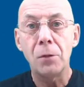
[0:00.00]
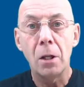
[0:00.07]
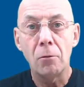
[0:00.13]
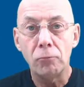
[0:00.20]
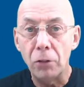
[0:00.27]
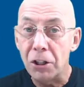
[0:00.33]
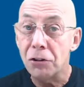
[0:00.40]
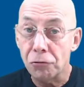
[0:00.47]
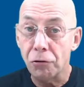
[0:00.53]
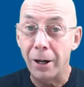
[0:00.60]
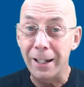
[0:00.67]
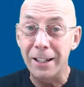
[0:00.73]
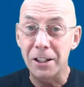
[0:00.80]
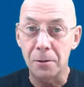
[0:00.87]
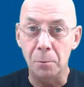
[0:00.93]

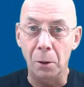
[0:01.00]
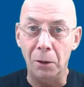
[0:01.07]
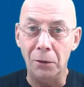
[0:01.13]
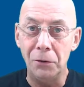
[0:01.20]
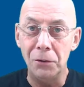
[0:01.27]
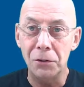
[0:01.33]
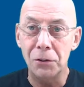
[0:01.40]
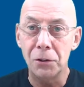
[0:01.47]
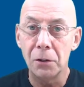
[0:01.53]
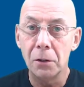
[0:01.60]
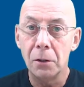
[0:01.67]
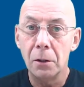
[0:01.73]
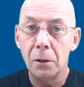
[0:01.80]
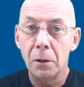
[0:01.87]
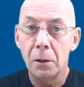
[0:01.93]
retracement
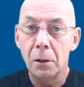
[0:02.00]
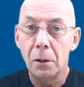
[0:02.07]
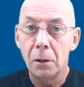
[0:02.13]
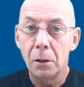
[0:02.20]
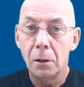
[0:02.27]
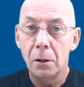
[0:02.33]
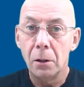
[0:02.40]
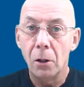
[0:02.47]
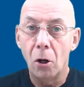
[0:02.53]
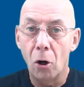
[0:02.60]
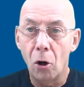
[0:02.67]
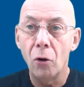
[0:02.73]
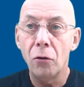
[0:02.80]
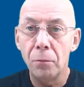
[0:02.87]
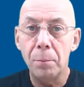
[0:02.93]

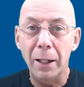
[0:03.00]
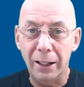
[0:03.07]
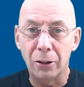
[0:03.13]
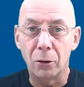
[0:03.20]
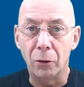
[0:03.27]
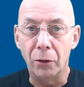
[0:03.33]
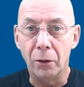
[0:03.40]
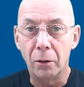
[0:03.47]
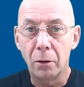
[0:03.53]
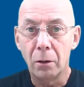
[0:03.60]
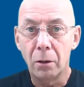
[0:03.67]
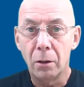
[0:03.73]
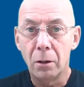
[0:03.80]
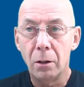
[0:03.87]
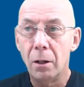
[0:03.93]
on Bitcoin.
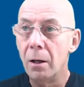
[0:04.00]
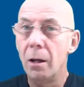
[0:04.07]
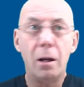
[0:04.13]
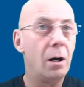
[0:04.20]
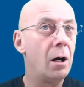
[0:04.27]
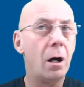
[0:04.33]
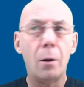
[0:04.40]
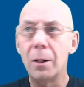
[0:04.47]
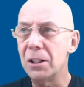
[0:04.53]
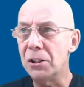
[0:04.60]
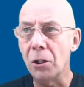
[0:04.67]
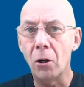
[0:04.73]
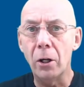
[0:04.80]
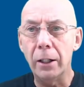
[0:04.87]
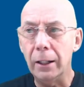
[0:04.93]
Oh, it's
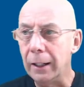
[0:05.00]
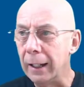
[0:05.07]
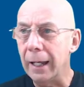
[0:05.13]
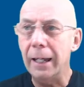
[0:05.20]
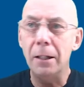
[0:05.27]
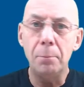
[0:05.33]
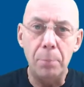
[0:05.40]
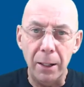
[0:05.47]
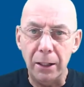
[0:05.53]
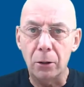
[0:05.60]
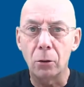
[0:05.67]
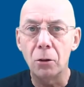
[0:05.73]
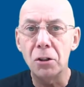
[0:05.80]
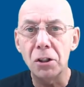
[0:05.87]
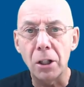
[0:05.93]
dying again,
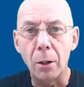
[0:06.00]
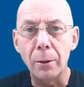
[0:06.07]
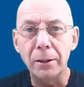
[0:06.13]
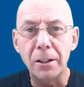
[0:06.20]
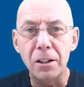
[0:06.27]
Bitcoin's going to